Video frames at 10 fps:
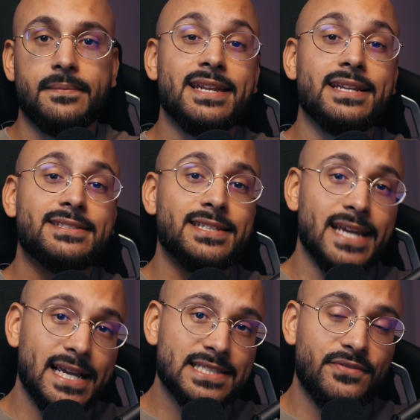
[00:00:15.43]
And in
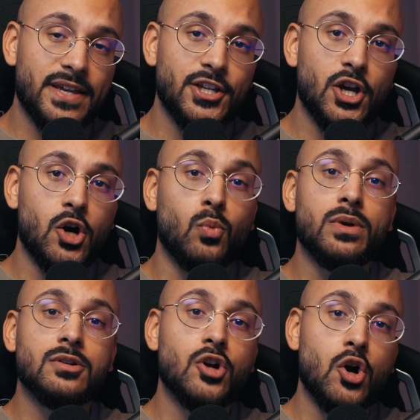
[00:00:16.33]
today's video,
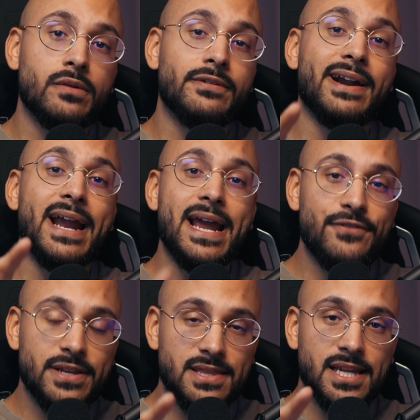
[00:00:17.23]
we'll go over
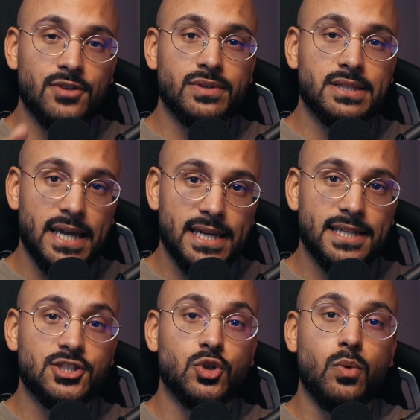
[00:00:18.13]
everything
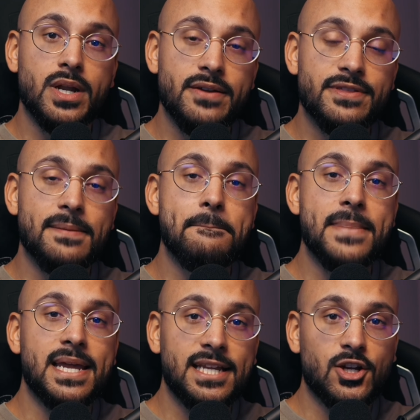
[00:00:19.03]
related to one of the
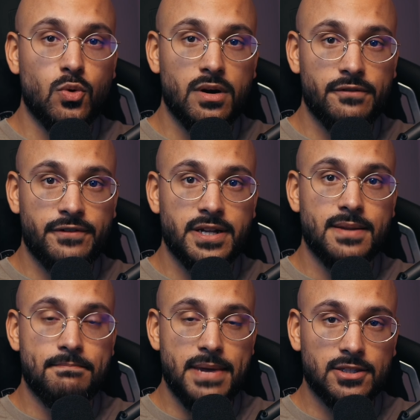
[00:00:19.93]
many core
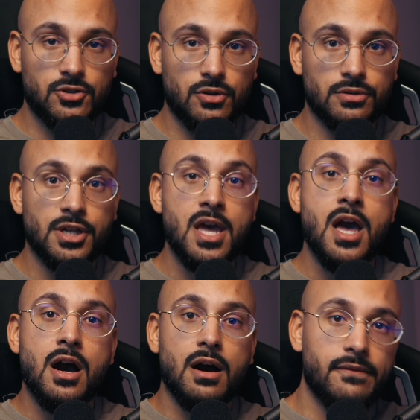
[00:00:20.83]
fundamentals
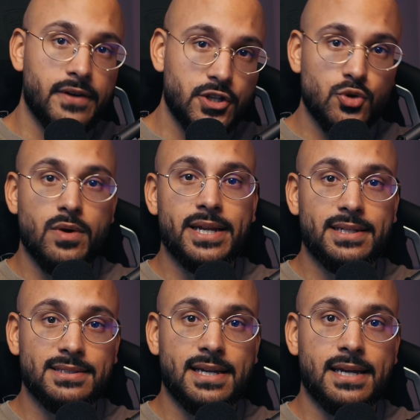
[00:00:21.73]
of a UI
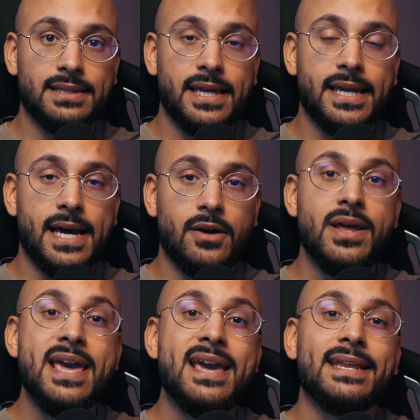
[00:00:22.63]
design layout,
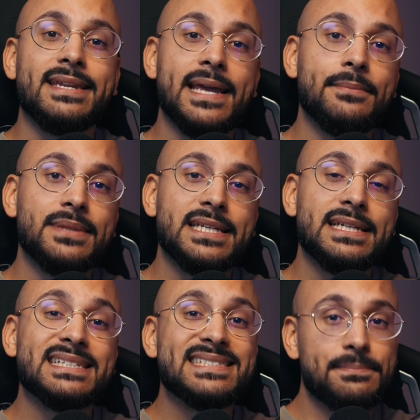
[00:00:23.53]
namely
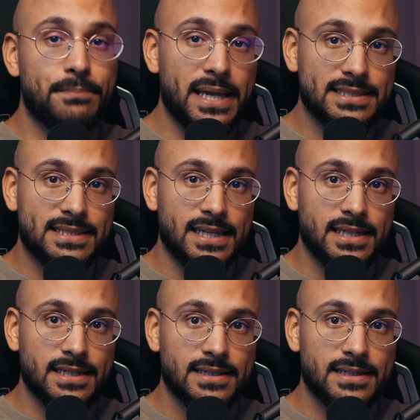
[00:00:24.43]
spacing.